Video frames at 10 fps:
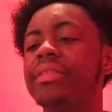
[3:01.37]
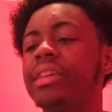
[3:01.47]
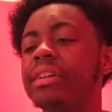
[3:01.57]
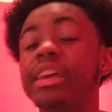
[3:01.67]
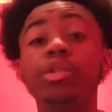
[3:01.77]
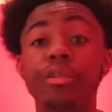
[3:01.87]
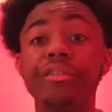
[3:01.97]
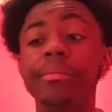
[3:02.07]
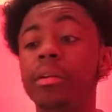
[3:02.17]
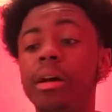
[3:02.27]
think and you're a
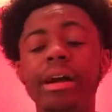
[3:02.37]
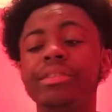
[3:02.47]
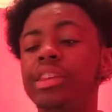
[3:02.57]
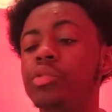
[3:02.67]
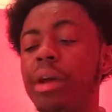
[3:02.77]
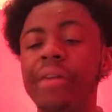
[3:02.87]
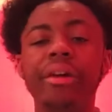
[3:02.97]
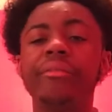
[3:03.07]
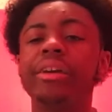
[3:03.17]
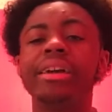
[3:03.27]
female, I think you have
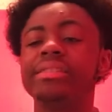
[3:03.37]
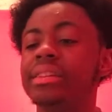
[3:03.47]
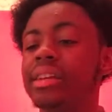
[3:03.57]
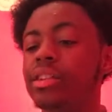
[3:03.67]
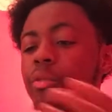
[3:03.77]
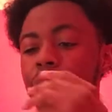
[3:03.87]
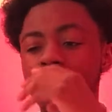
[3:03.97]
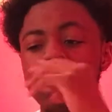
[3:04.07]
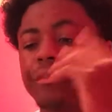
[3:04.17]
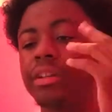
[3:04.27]
every STD in the
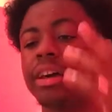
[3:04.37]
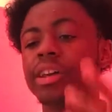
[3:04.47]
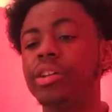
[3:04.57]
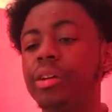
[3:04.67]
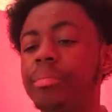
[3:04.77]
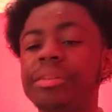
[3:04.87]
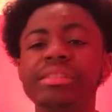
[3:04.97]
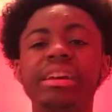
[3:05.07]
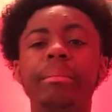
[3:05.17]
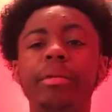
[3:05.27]
world. I feel like your
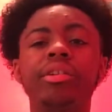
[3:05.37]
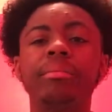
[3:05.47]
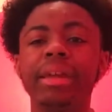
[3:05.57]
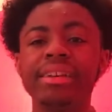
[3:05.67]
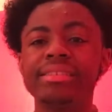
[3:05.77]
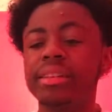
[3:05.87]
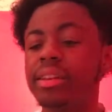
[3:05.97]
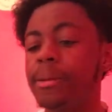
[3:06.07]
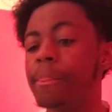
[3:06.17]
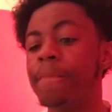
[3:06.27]
pussy can burn a blank
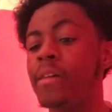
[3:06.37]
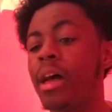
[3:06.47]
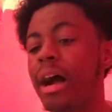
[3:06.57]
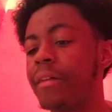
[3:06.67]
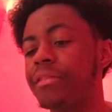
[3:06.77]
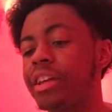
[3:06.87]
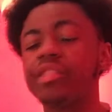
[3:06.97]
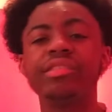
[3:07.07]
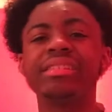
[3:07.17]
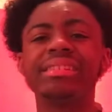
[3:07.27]
CD. I feel like
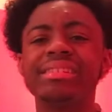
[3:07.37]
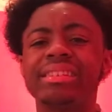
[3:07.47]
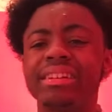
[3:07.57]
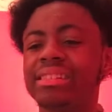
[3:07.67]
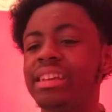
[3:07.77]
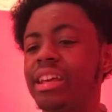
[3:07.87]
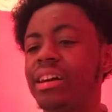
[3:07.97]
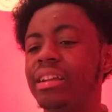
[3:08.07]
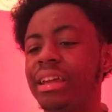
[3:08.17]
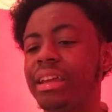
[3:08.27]
you're just disgusting
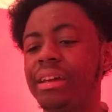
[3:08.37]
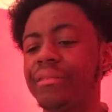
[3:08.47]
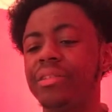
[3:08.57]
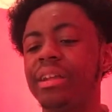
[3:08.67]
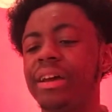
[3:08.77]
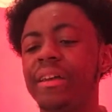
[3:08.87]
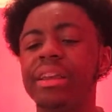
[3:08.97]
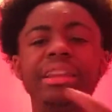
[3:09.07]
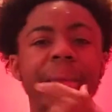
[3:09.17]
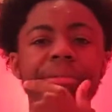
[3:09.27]
uh, lady. I feel like
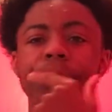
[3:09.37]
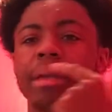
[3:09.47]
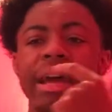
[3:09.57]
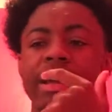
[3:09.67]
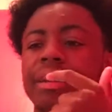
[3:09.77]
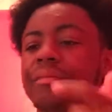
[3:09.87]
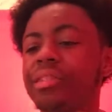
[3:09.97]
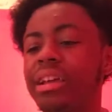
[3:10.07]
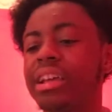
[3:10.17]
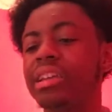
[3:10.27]
your lips black. I
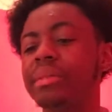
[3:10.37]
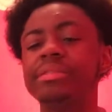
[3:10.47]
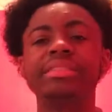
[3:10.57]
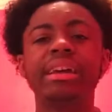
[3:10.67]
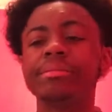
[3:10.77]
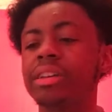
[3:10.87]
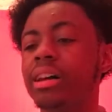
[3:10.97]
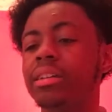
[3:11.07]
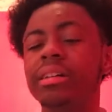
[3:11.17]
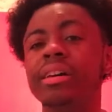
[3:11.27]
feel like your lips the same
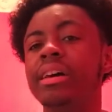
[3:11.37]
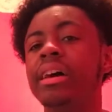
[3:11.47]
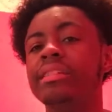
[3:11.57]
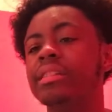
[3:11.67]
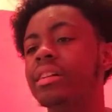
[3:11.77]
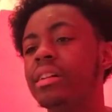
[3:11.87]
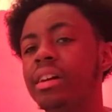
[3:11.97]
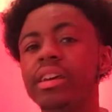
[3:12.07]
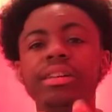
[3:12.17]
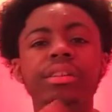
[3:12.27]
color as a uh,
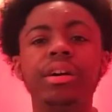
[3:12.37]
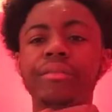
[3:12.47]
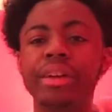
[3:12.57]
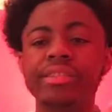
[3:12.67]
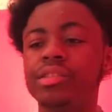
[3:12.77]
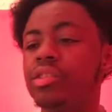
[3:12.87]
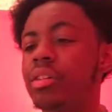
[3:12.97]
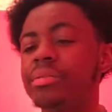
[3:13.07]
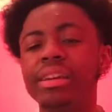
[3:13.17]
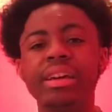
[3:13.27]
Young Thug face. You know
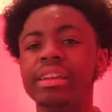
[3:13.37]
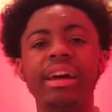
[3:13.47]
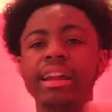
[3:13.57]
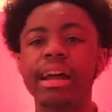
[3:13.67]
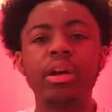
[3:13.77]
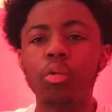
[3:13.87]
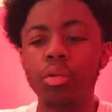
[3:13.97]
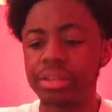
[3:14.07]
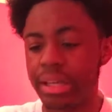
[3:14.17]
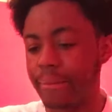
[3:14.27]
what I'm saying? I, I don't
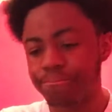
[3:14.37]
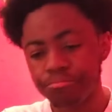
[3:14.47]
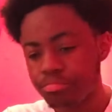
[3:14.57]
want that.